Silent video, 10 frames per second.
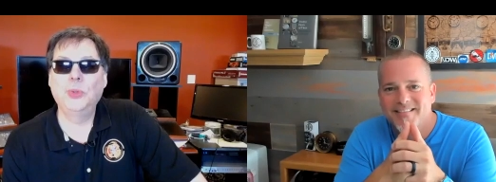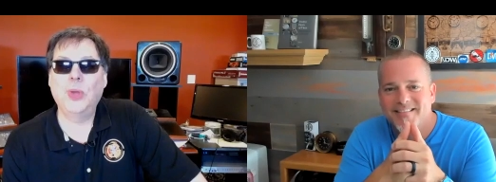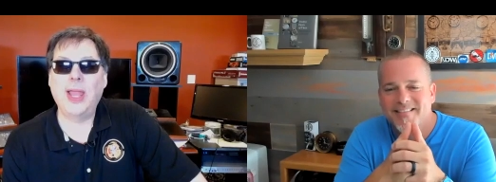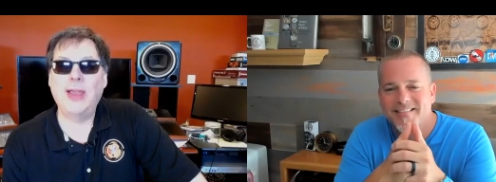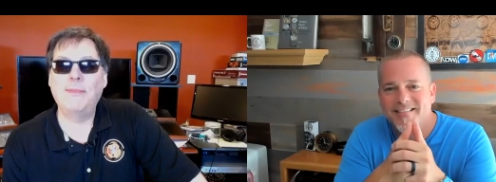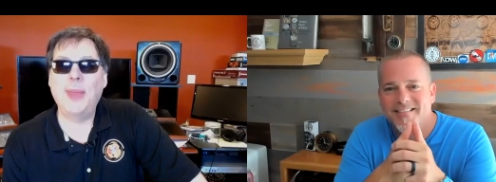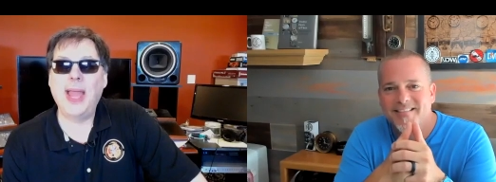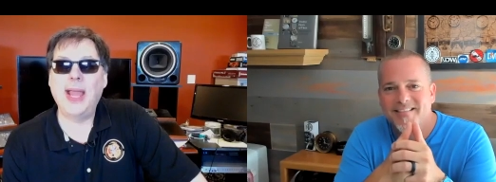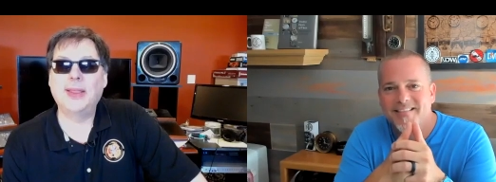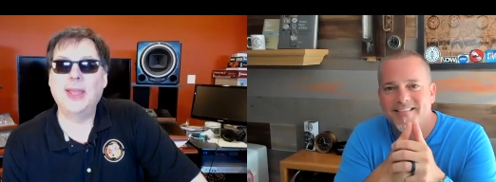Speaker 1: have back
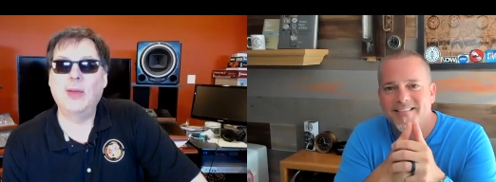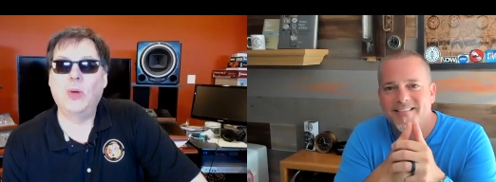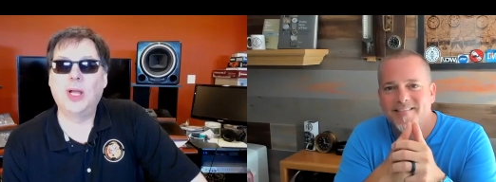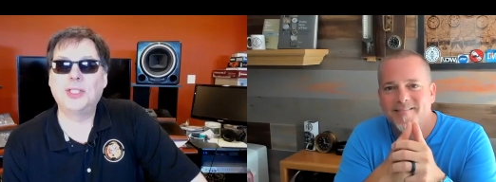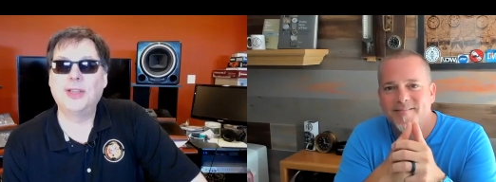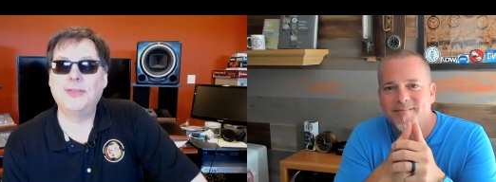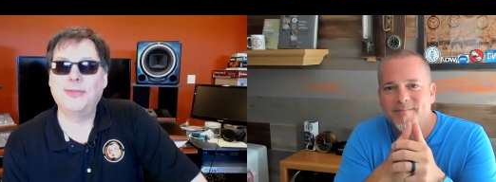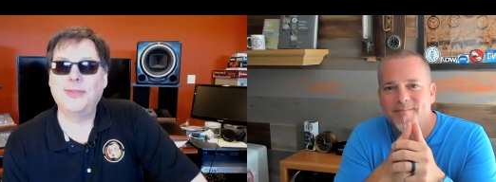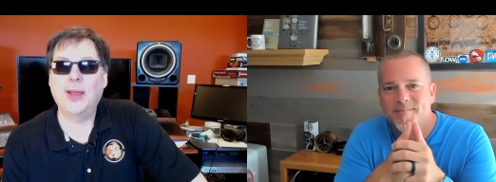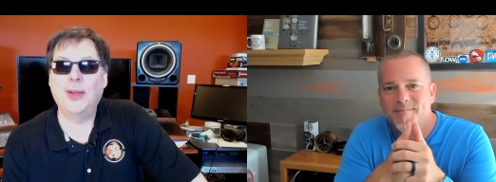that watch I
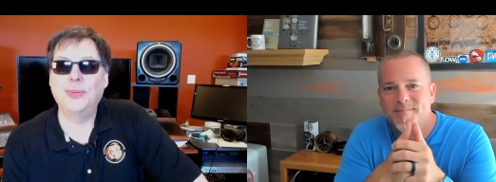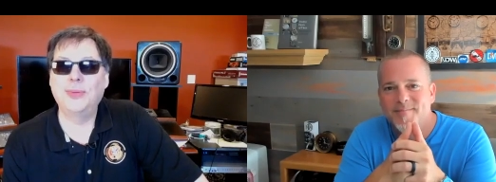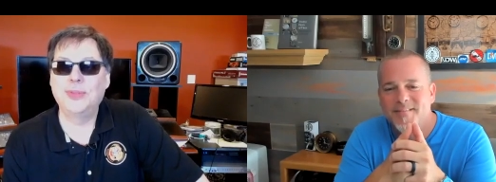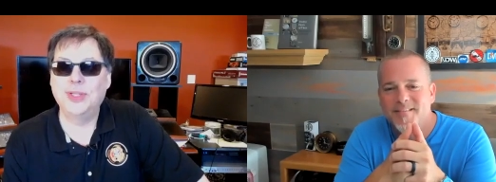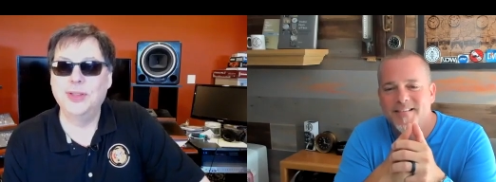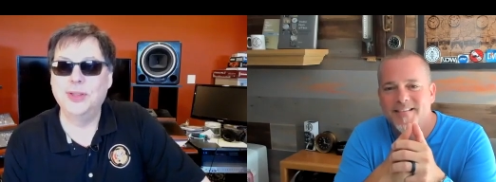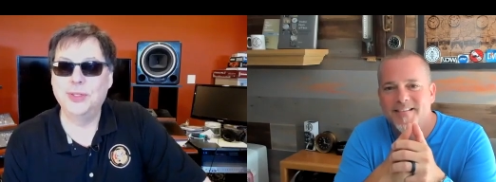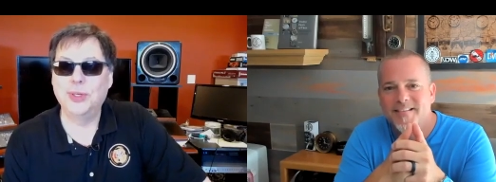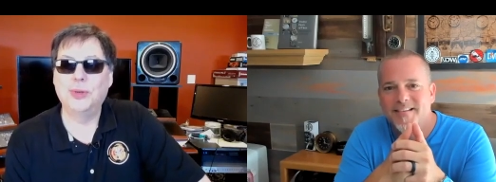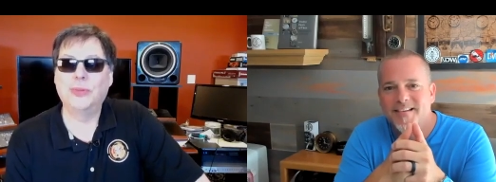found in the
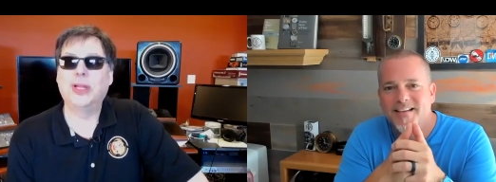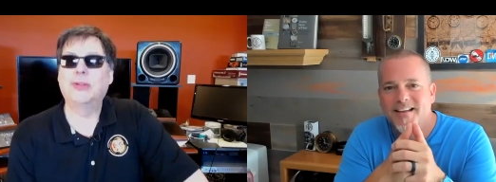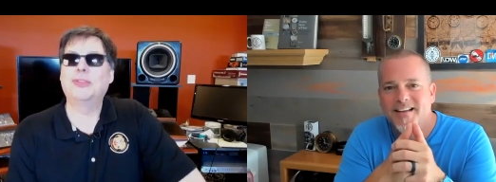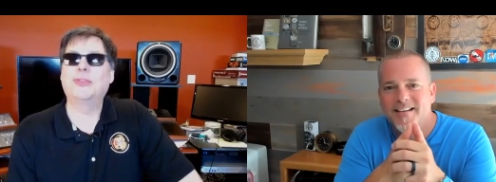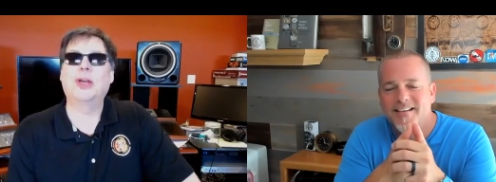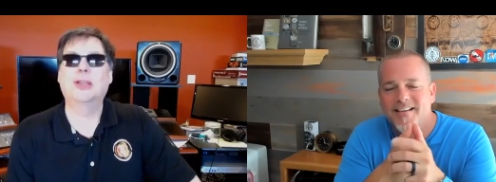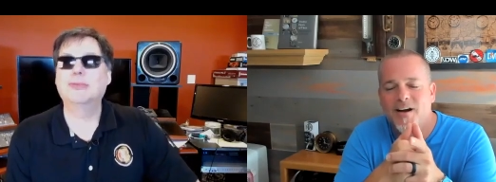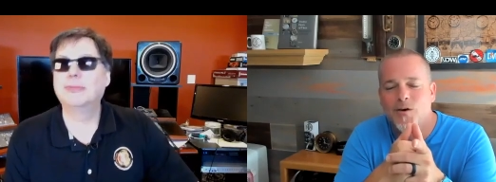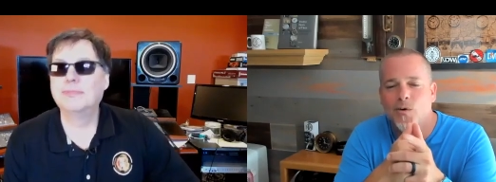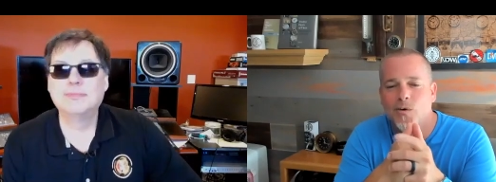dirt when I was five.
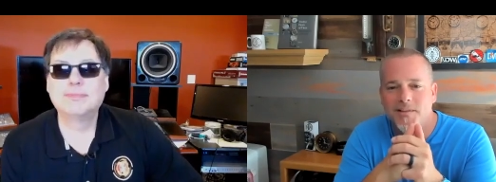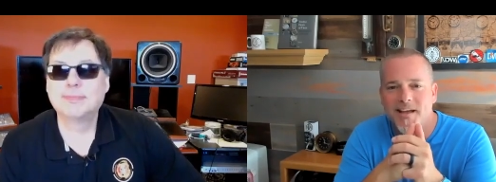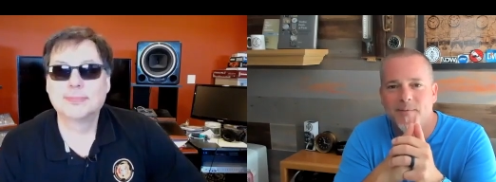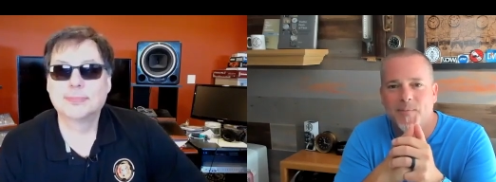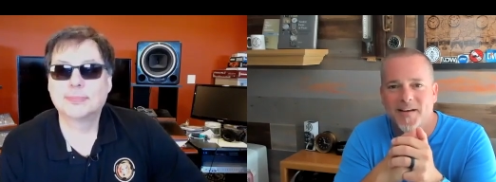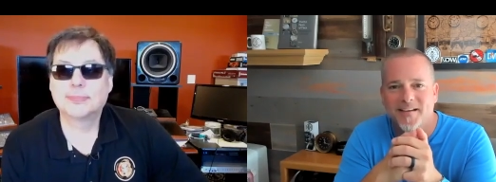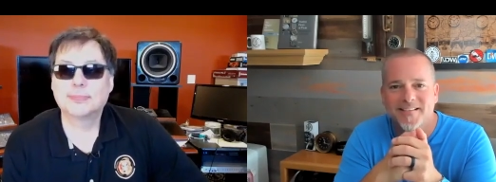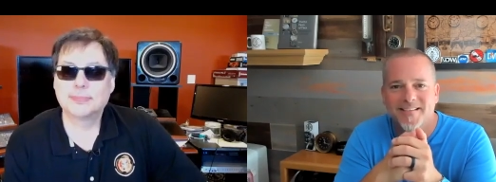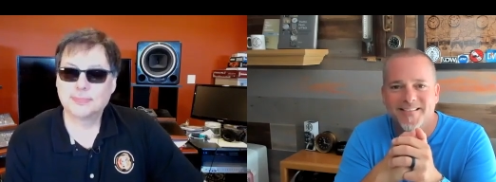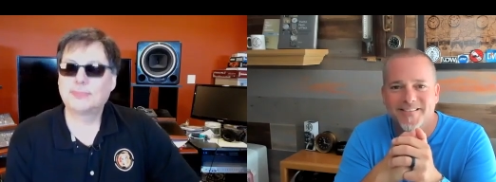
Speaker 2: How cool would that be?
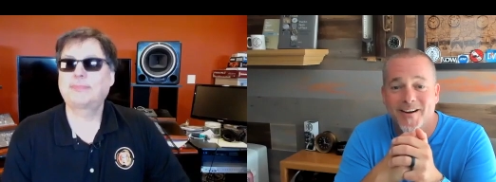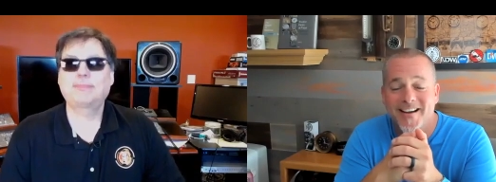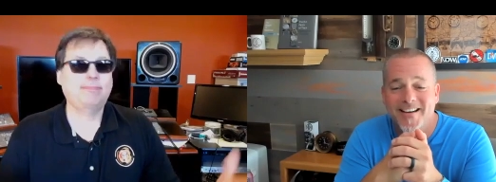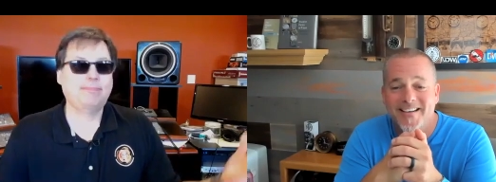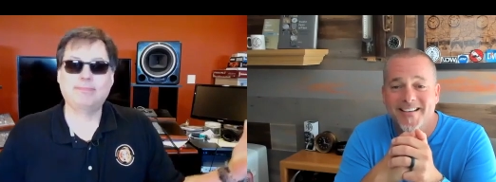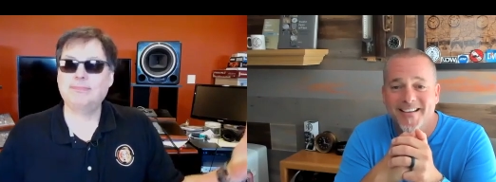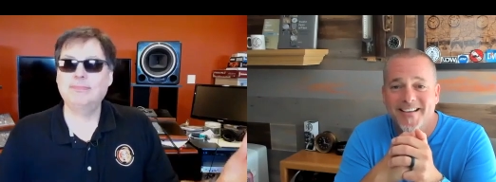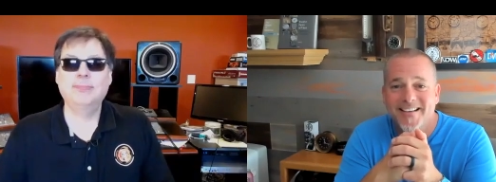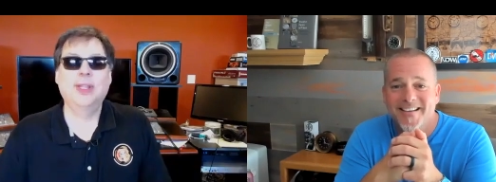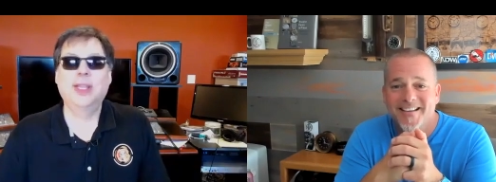Right?
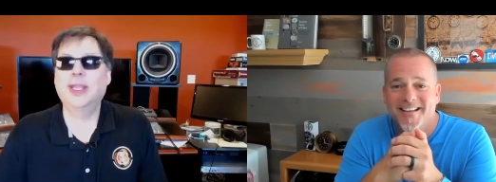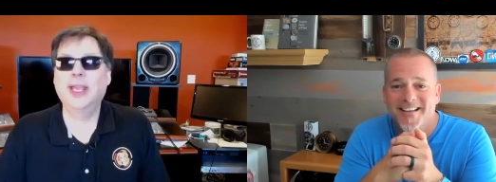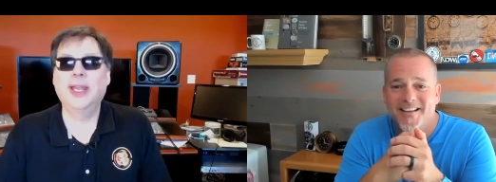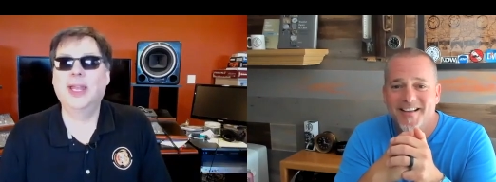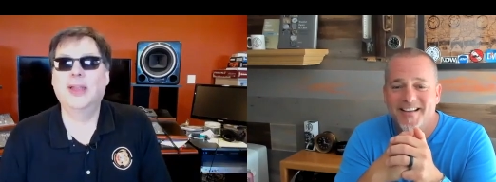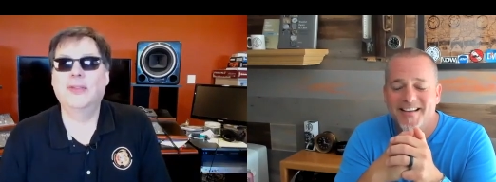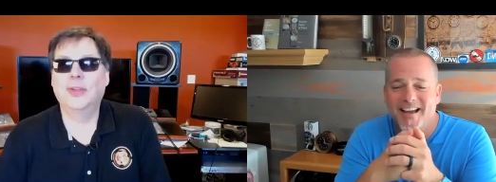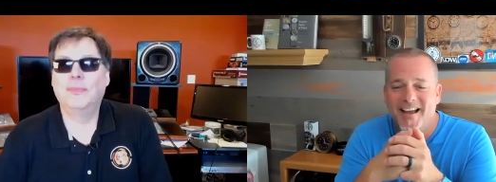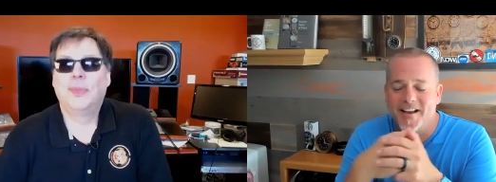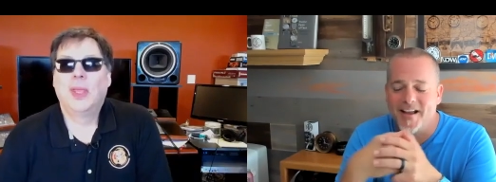I can't have it. Yeah,
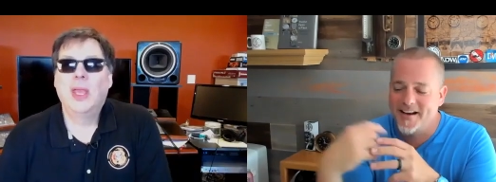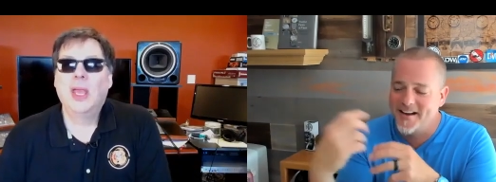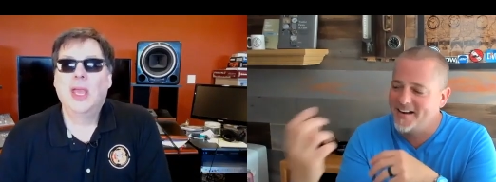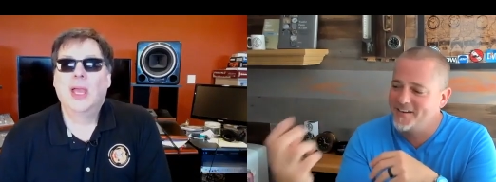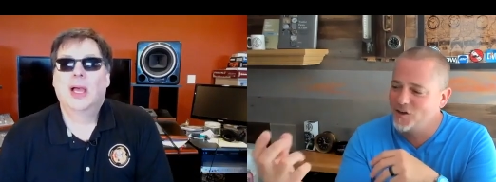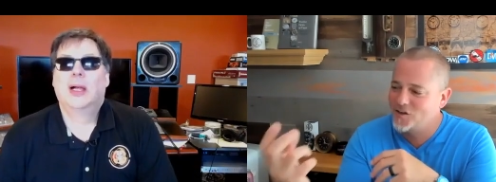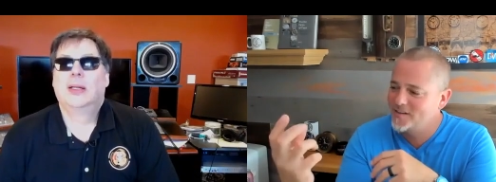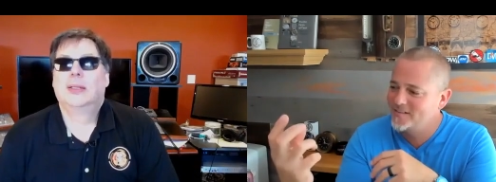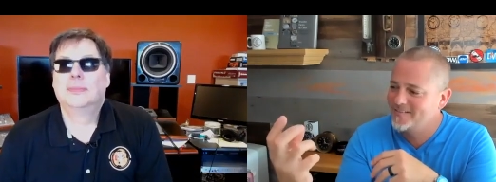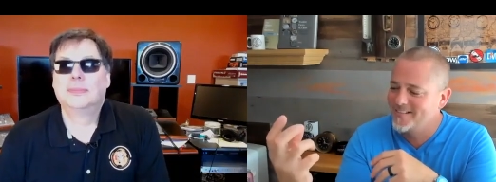and and just
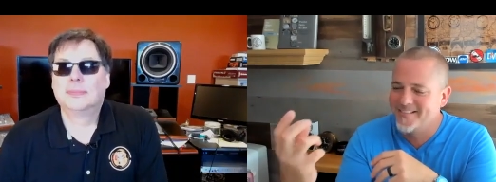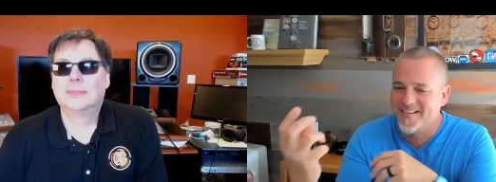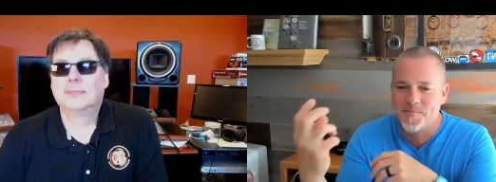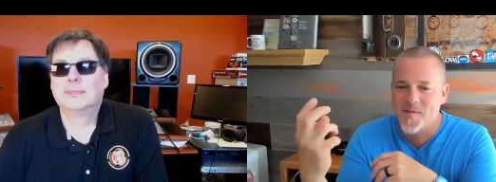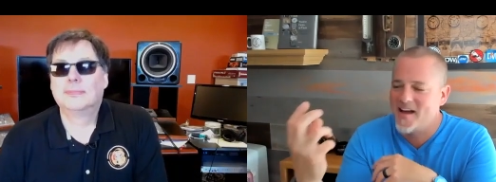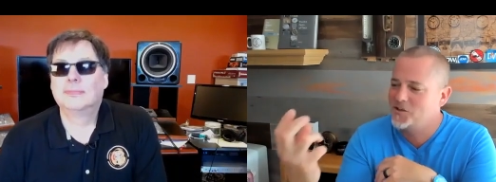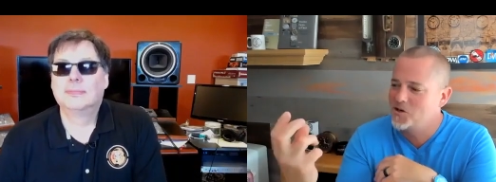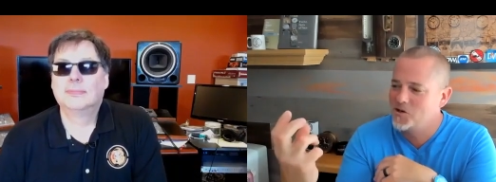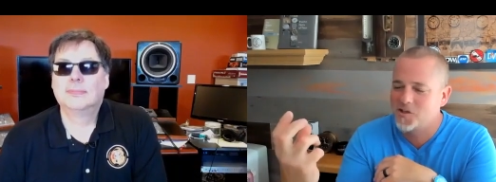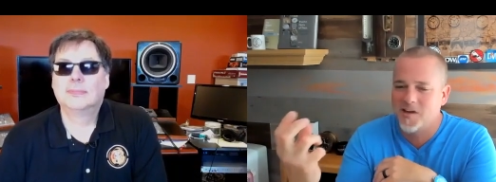imagine
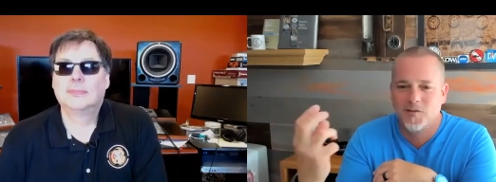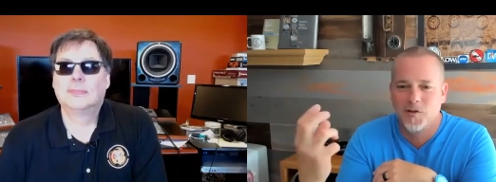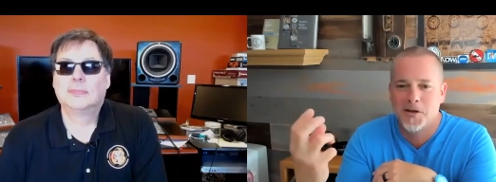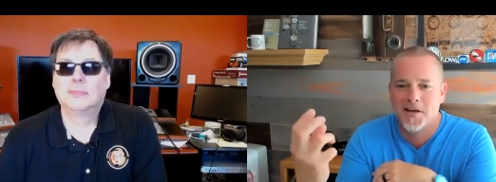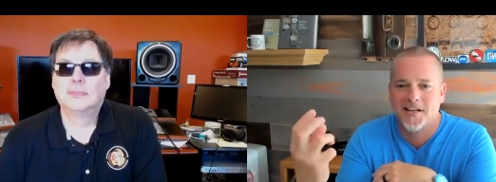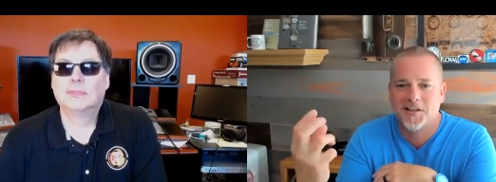yourself looking at